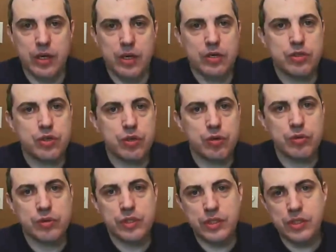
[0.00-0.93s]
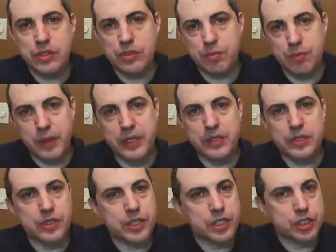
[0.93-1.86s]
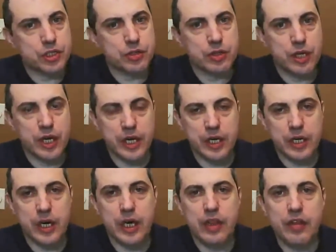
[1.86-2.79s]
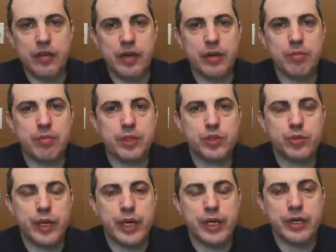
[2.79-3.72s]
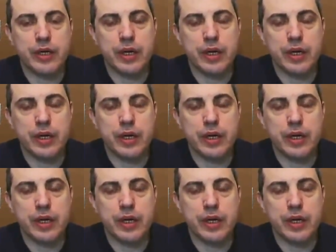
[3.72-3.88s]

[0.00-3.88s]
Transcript: So this is a big distinction in Ethereum between